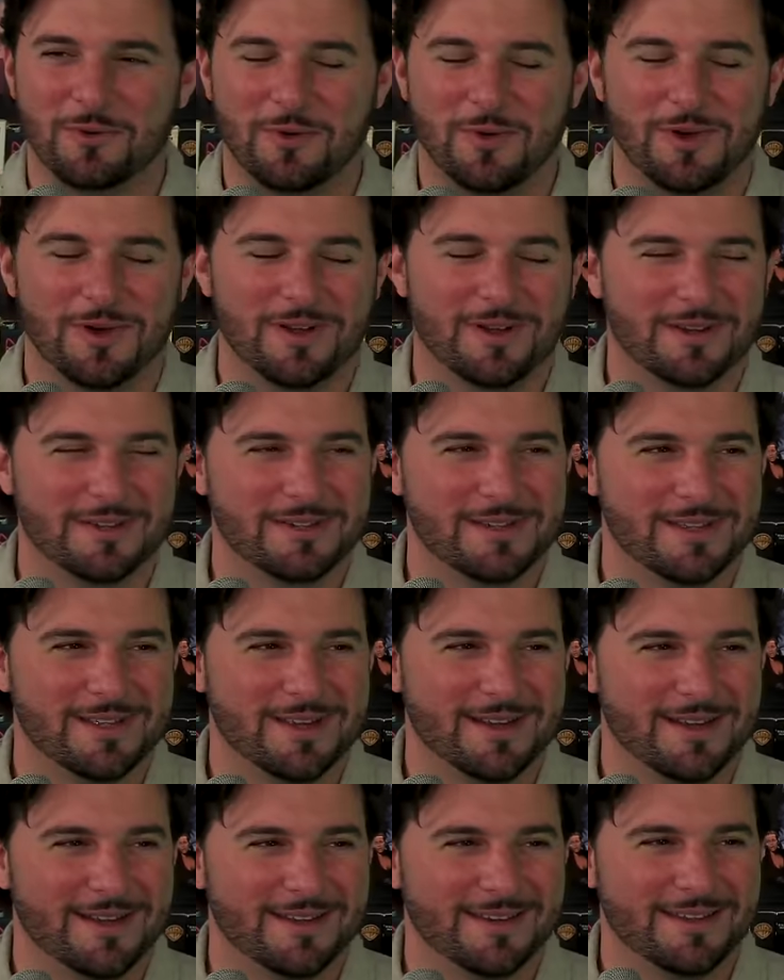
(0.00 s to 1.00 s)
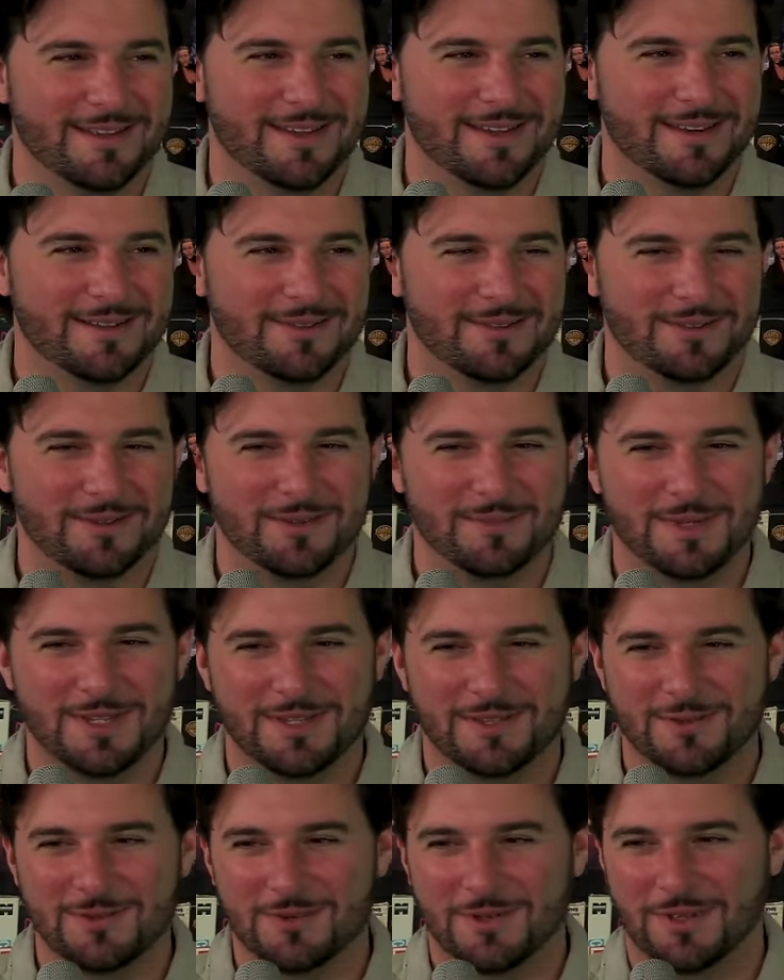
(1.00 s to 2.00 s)
the waters there, getting a little bit
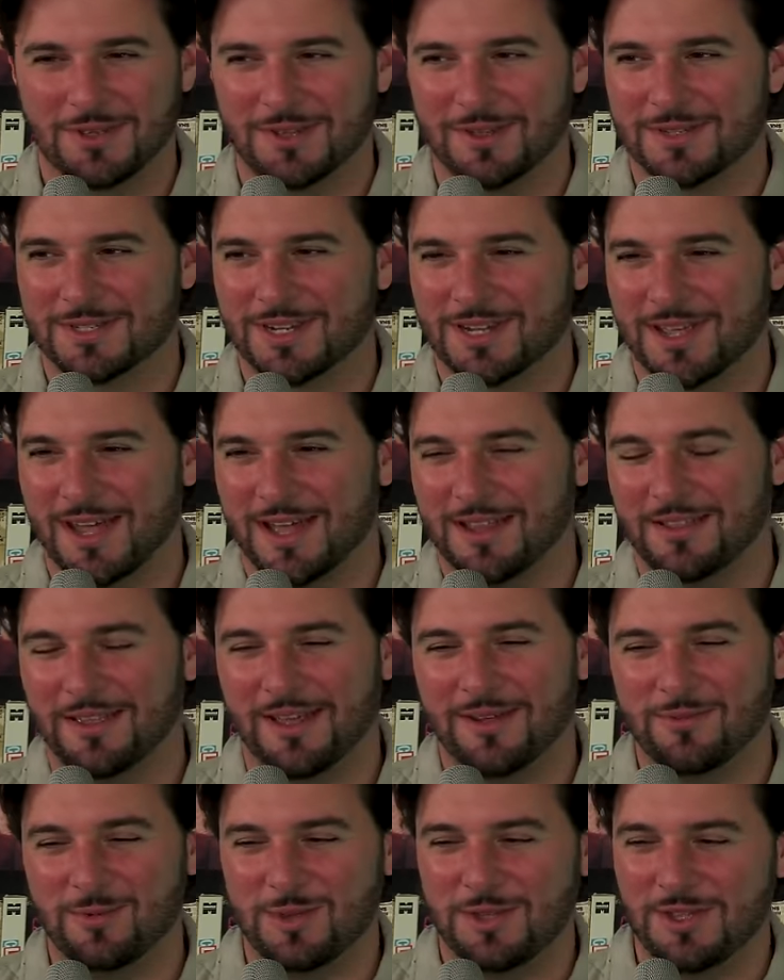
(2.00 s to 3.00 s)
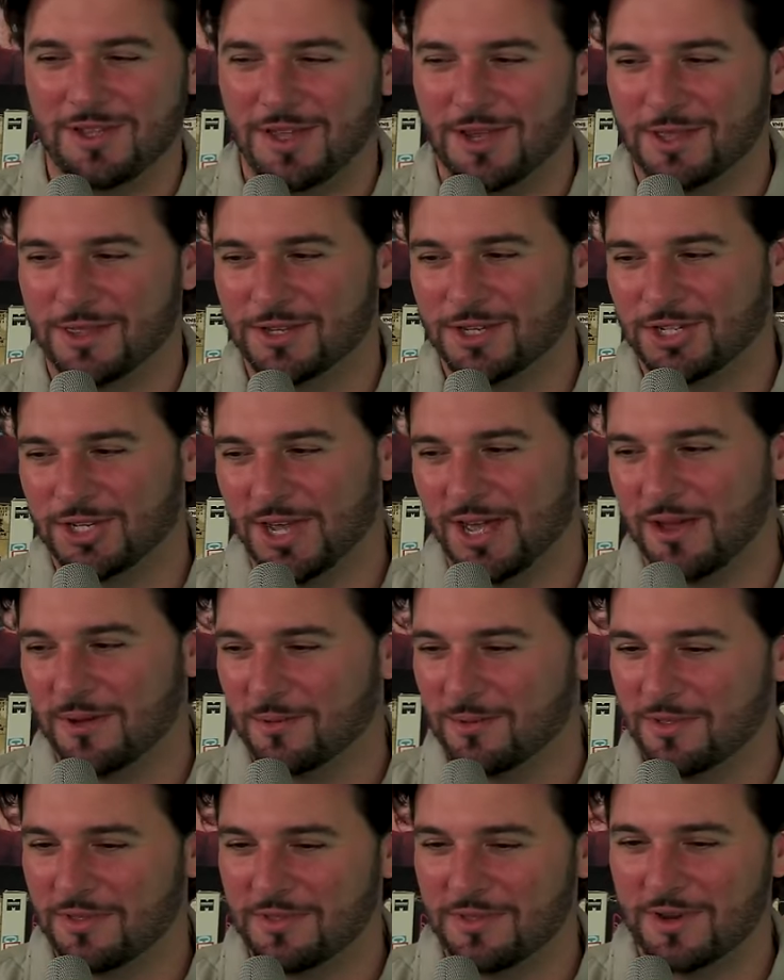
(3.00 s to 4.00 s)
too close. Like, I really like the shot
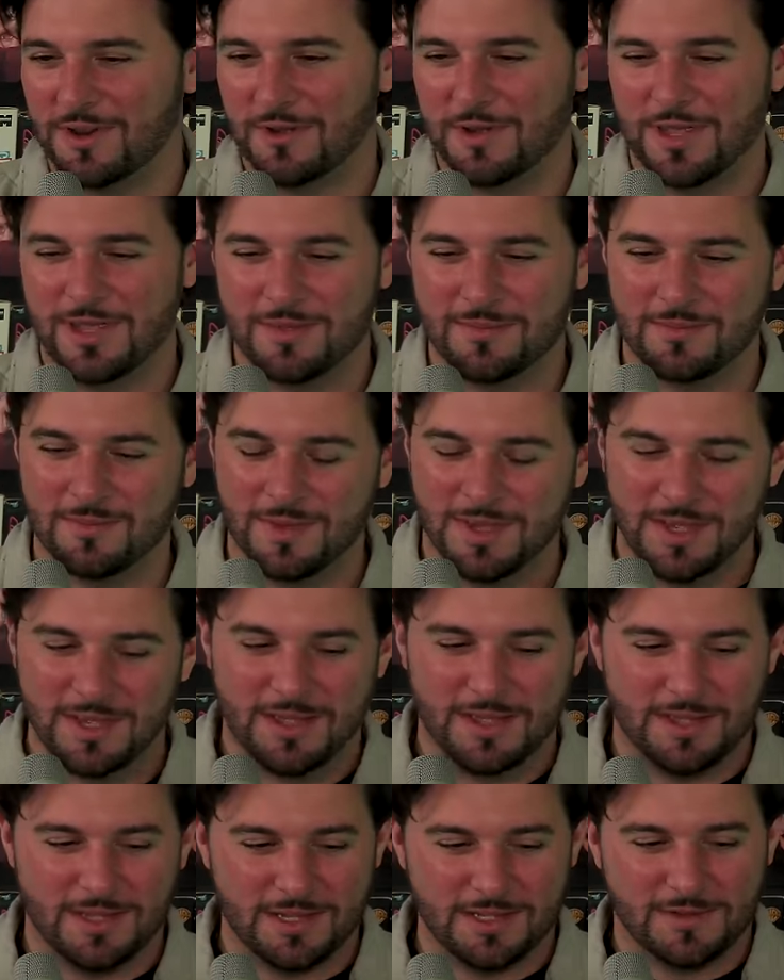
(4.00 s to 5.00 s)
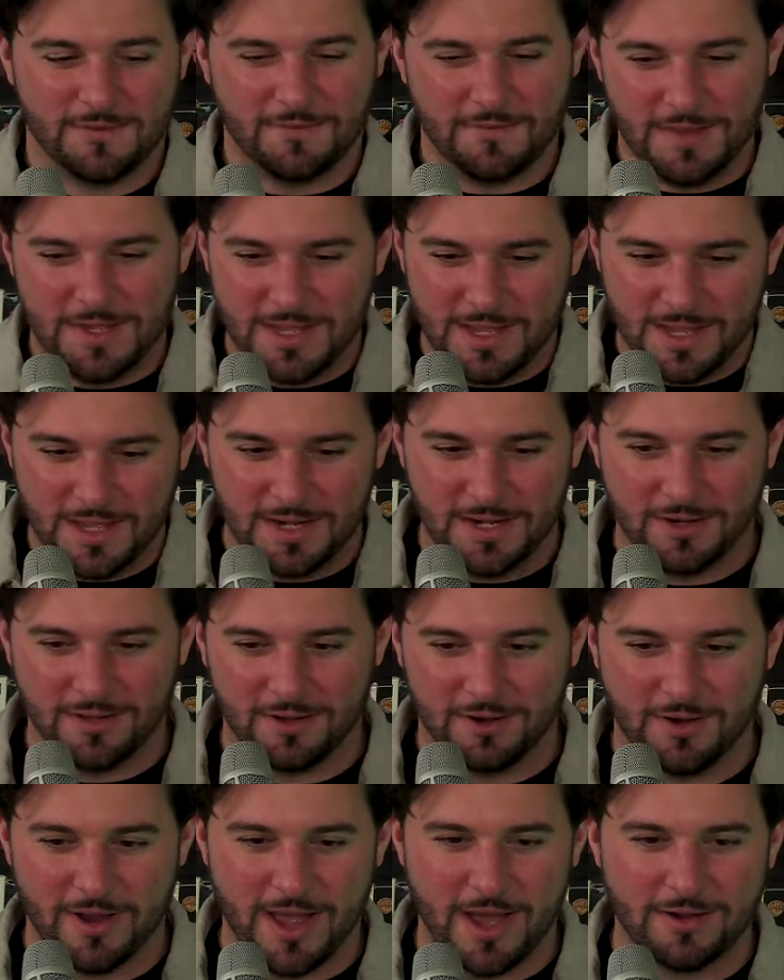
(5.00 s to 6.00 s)
with, you know, him, his feet hitting the
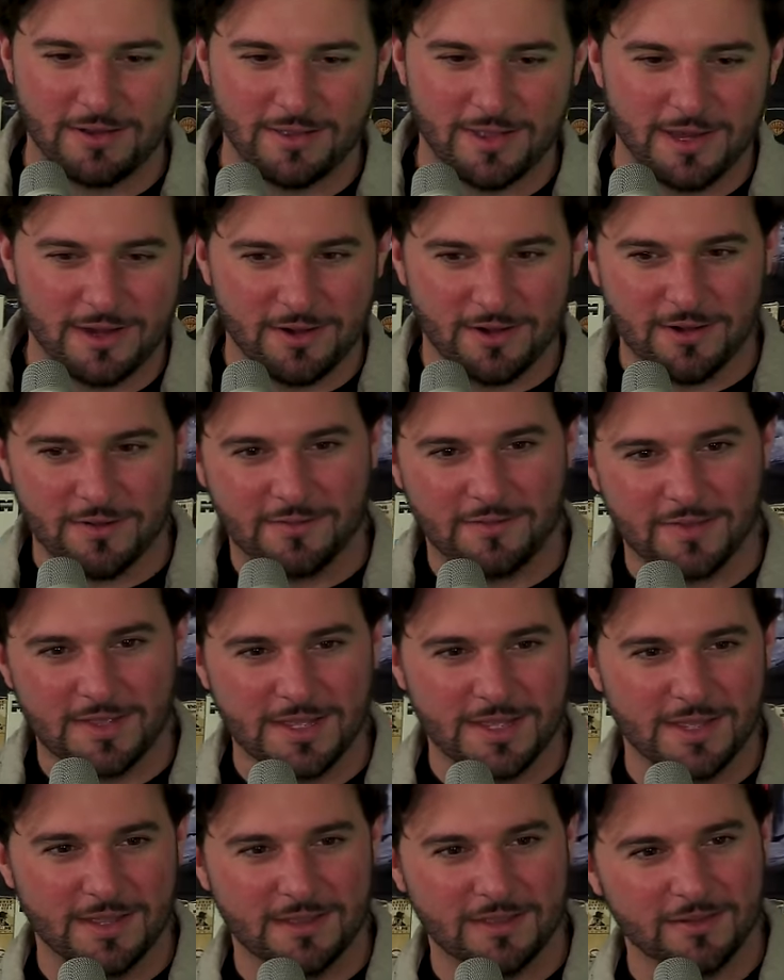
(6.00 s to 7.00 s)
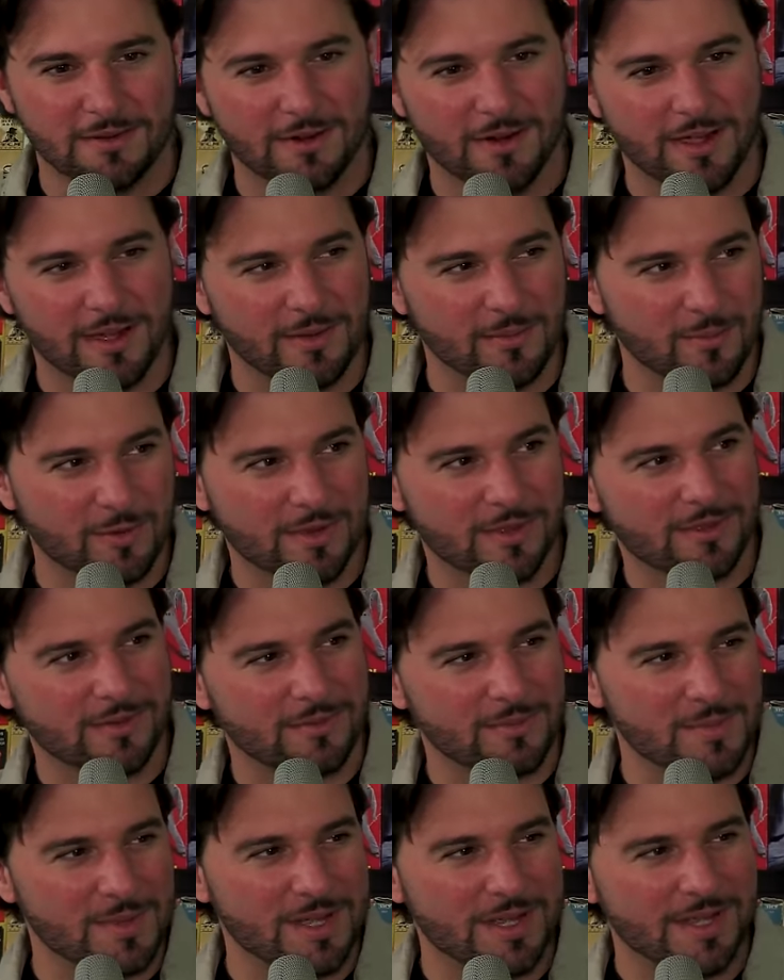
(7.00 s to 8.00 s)
ground and then her feet hitting the ground with
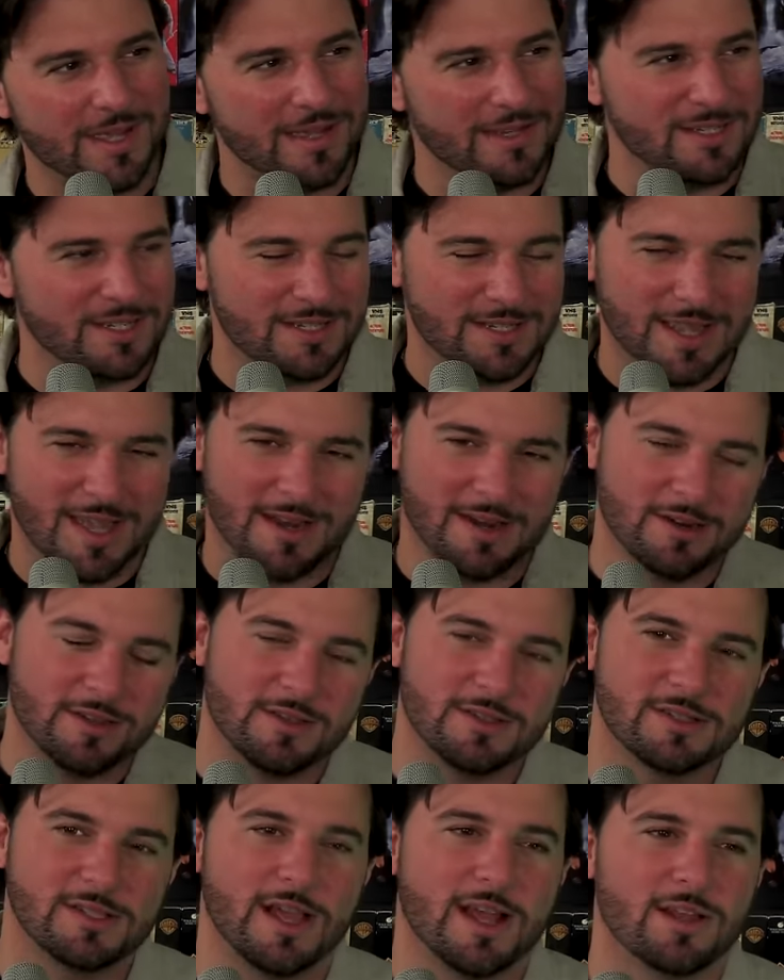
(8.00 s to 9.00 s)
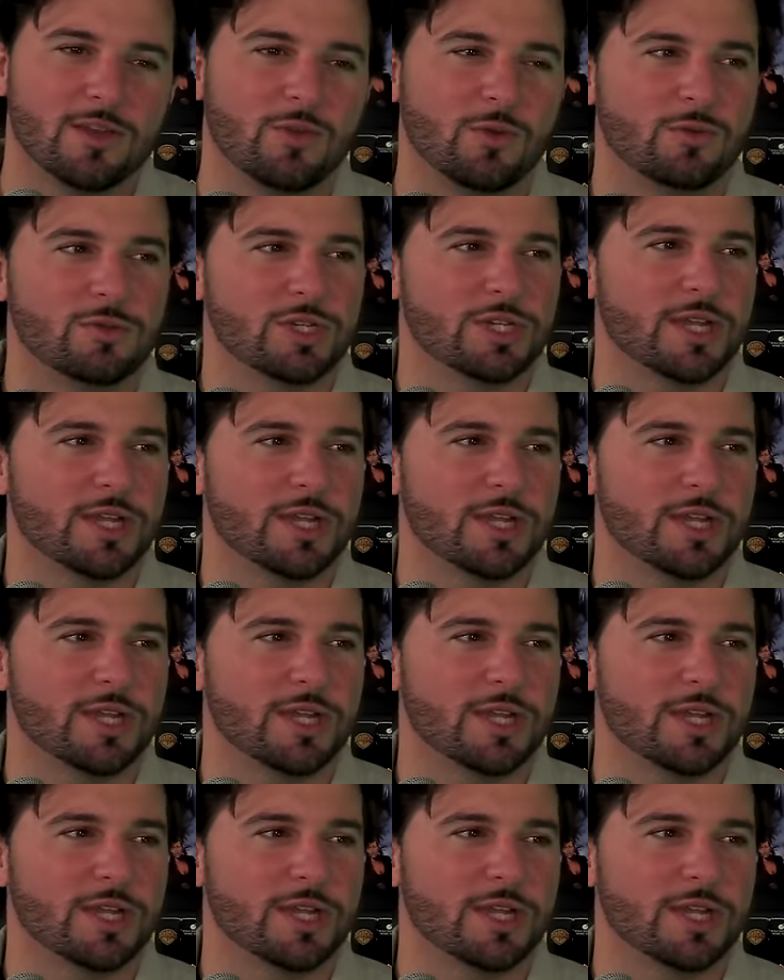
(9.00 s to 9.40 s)
him. Like, just, I don't know. There's a lot of cool